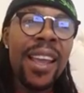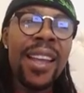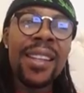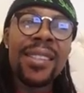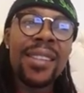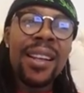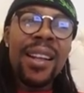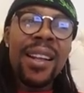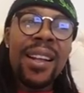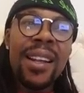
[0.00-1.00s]
it's
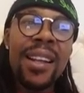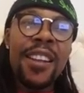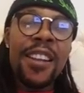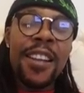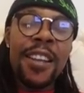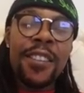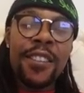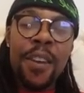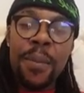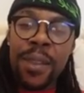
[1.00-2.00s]

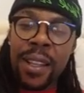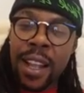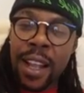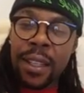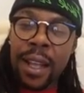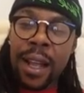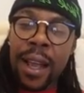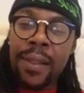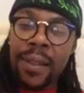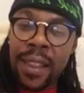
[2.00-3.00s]
something that
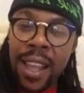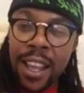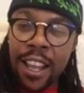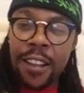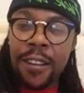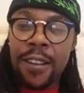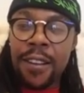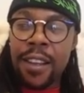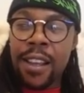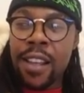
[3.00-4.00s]
I think
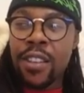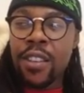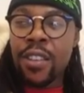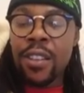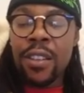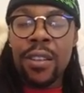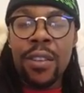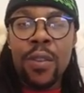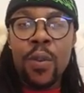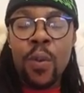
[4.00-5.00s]
is
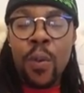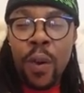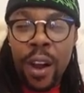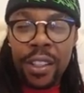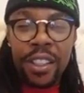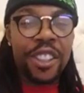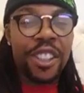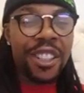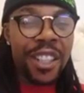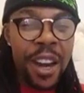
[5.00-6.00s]
worth
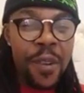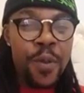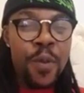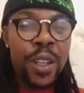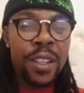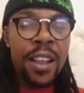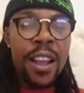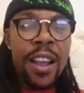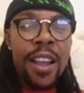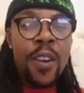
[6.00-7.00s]
sharing with
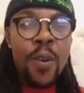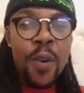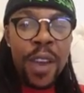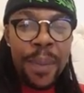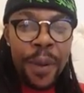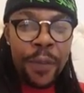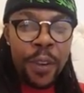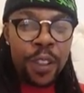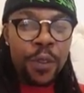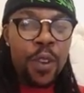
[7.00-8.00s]
a whole heap of
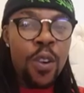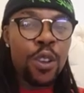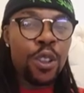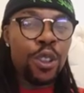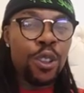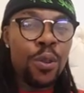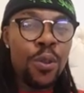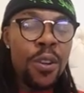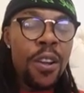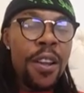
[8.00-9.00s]
us, for us
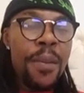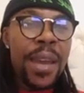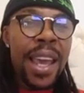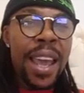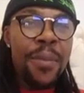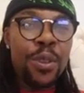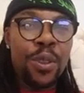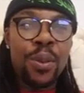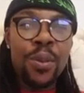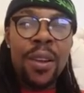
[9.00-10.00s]
to be able
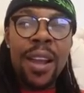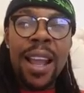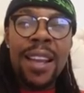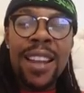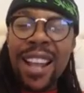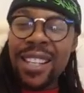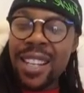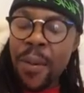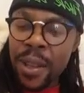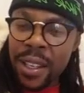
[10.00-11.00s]
to
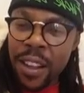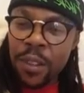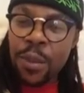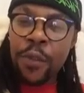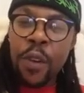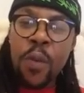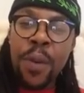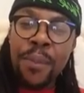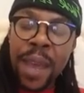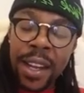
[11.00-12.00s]
enlighten ourselves before
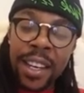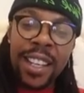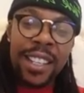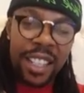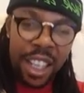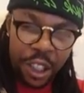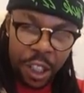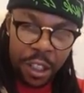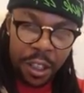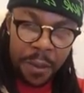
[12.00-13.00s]
we make
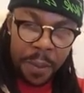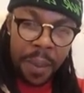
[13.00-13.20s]
decisions.